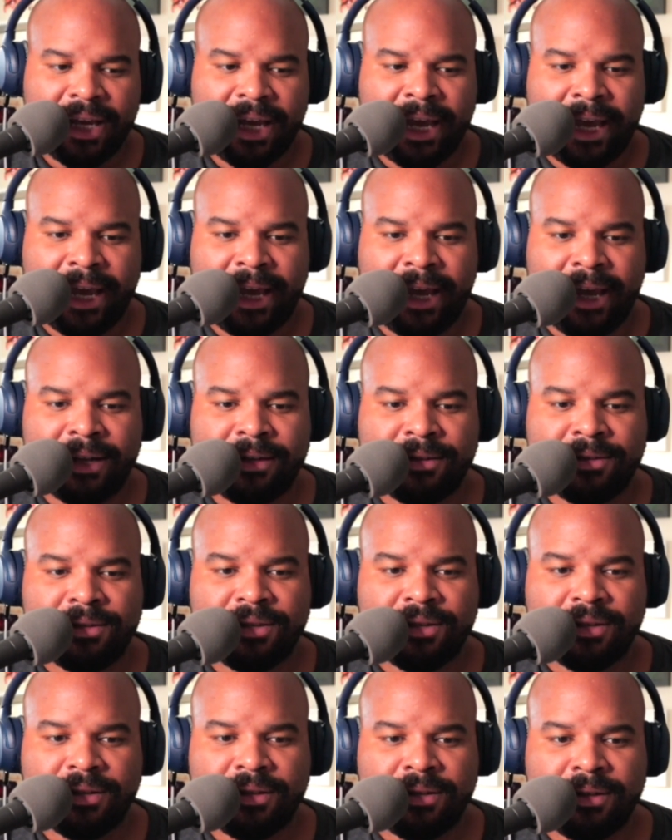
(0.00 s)

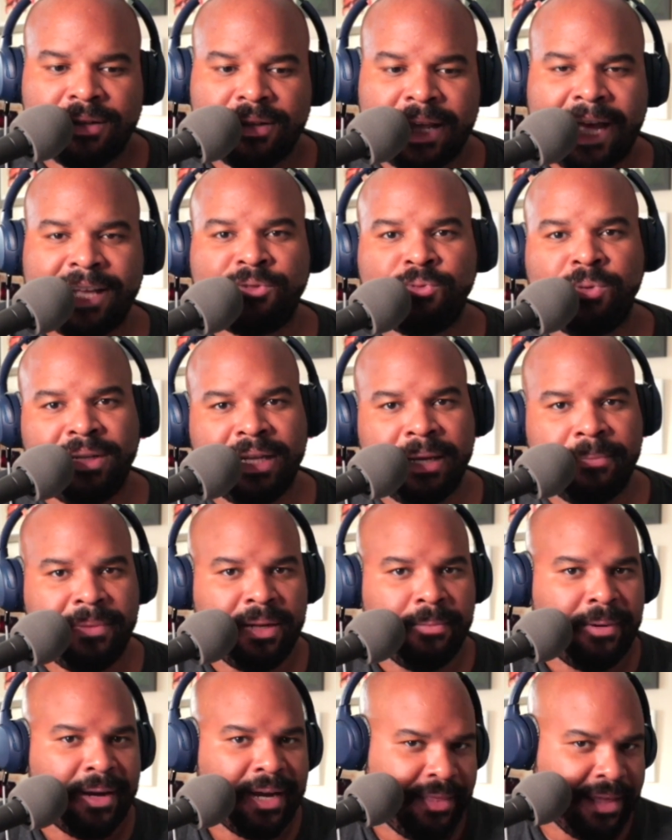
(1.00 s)
And that's what led me
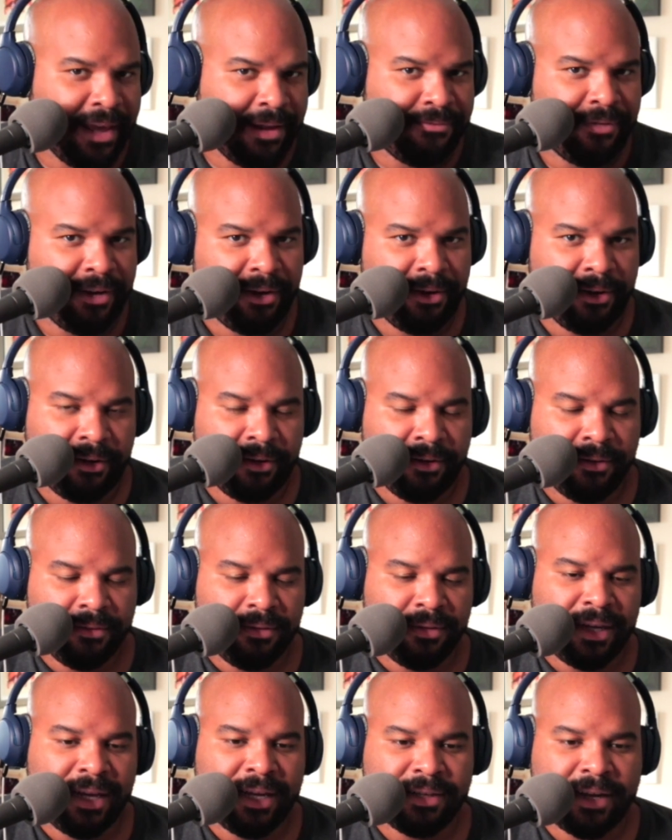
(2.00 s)
to buy that figure
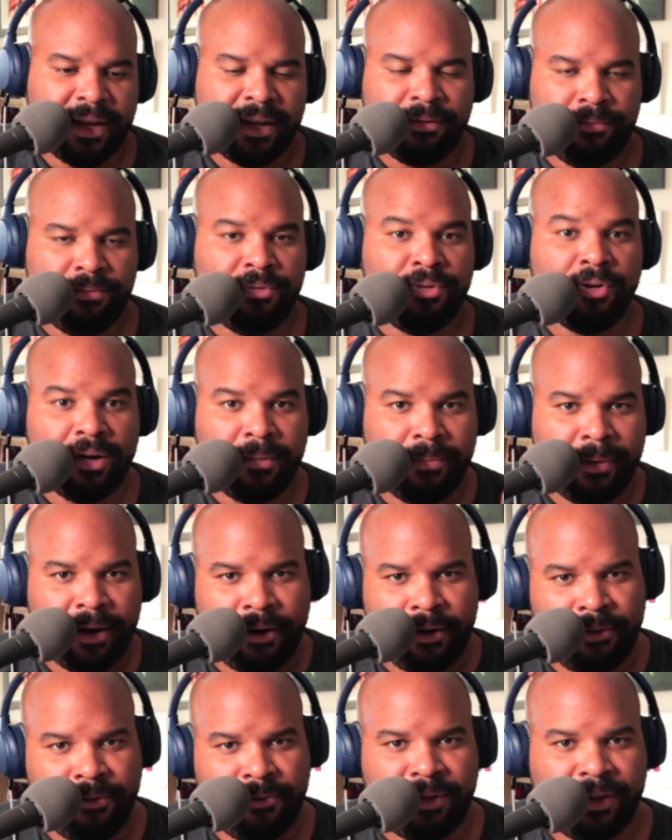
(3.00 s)
as I thought
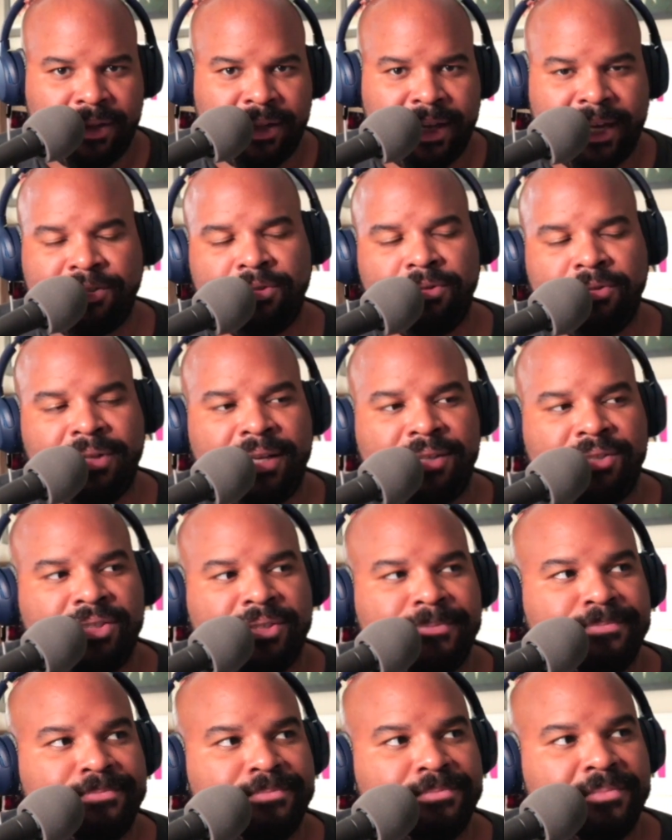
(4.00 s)
about it over the last 2 days.